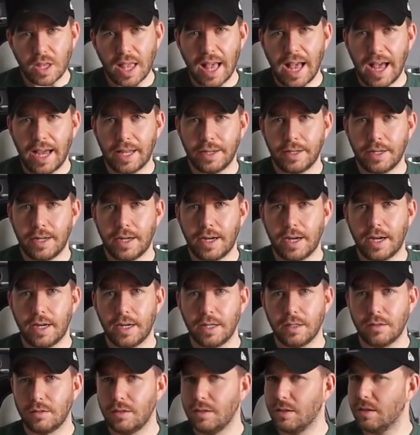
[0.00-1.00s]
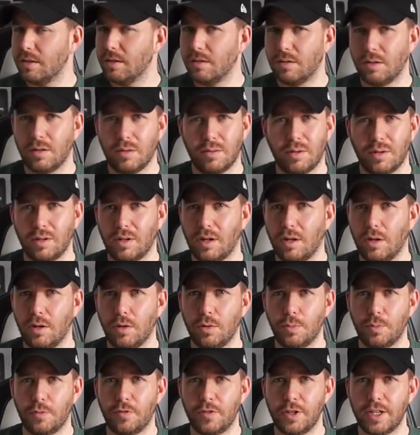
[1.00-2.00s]
And I'll
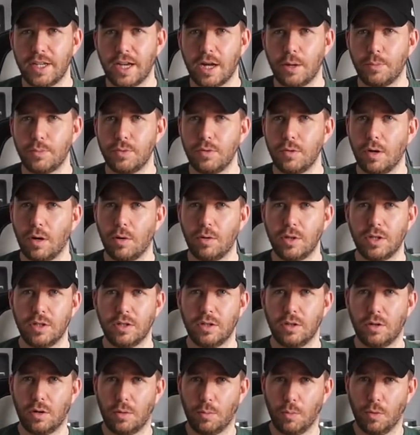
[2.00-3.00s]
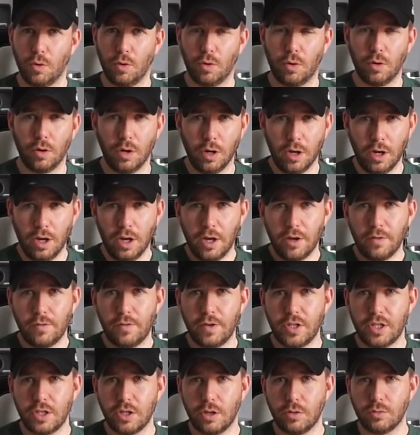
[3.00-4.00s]
hopefully help you out in a lot more
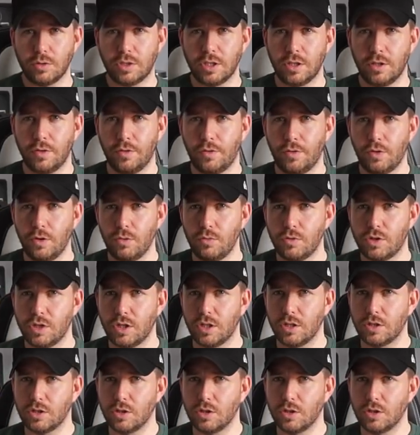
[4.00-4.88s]
videos in the future.